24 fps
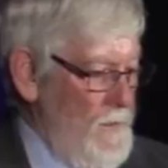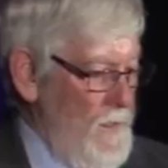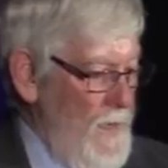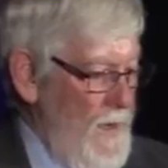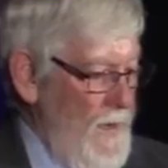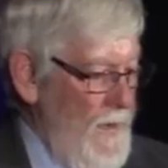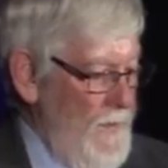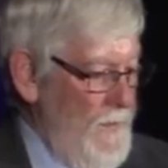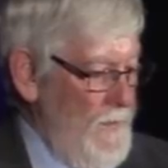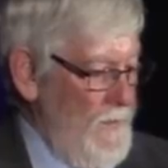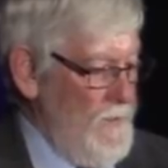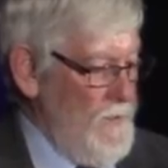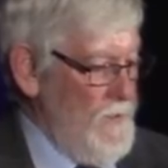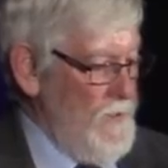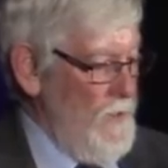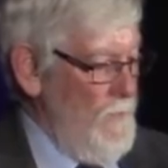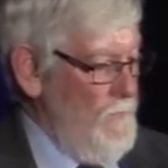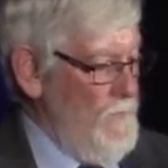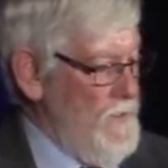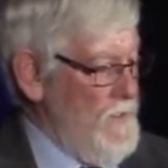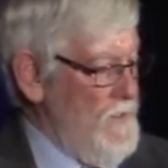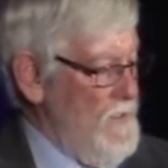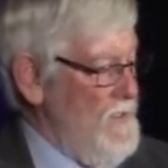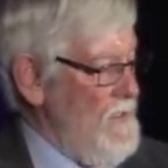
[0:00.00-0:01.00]
clay can
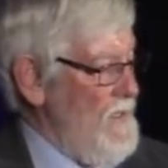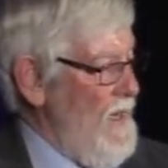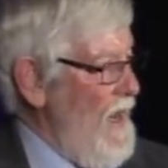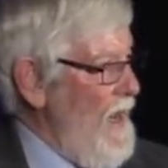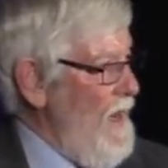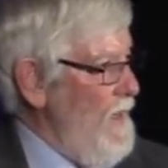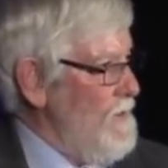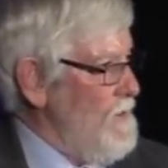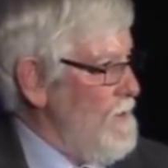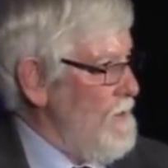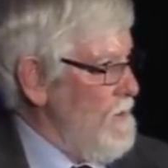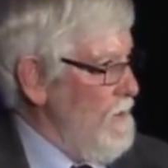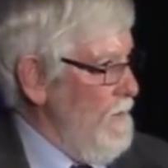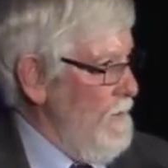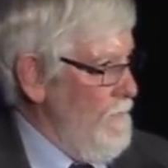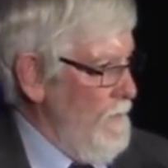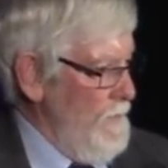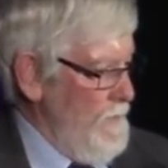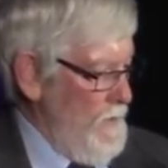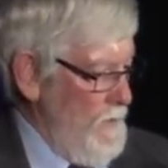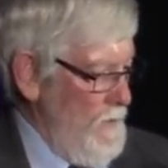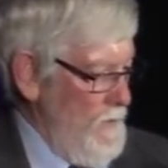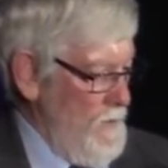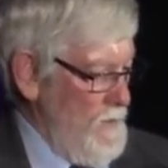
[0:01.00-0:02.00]
substantially
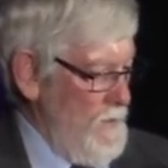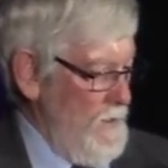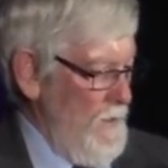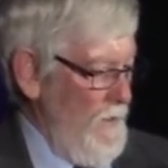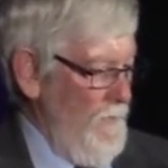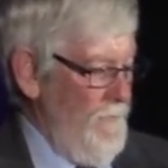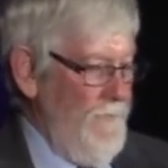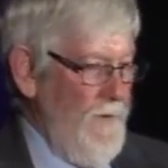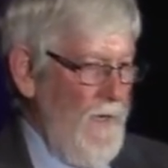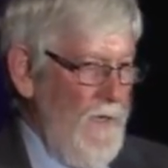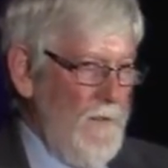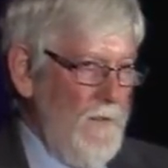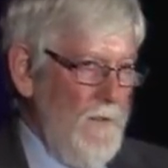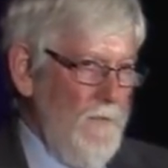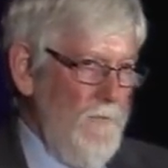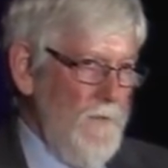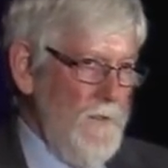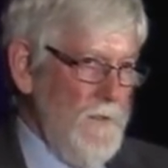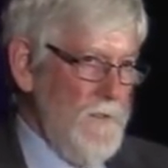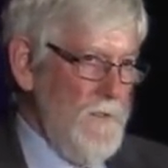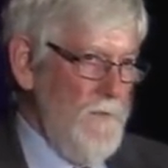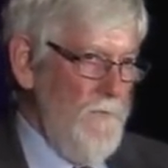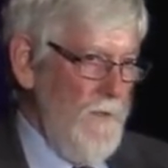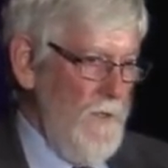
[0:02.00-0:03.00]
reduce the
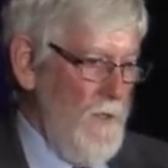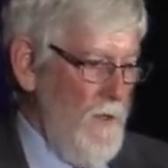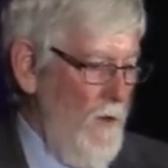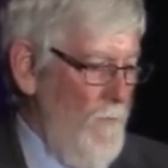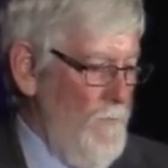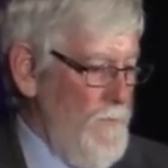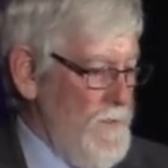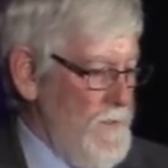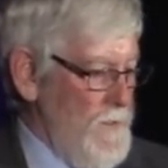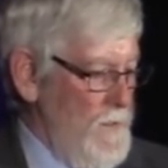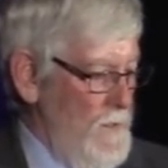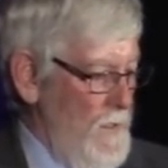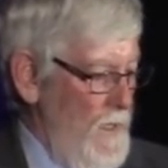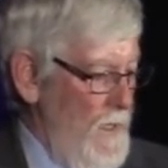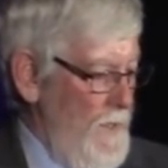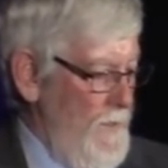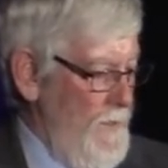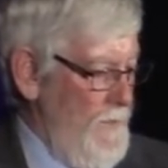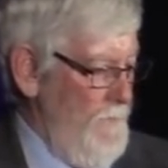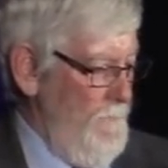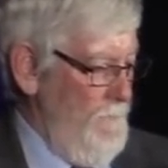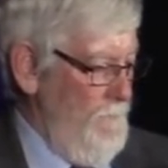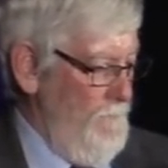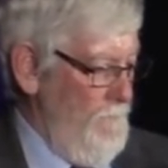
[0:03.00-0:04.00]
effectiveness of a composite
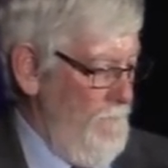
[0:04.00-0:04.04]
liner.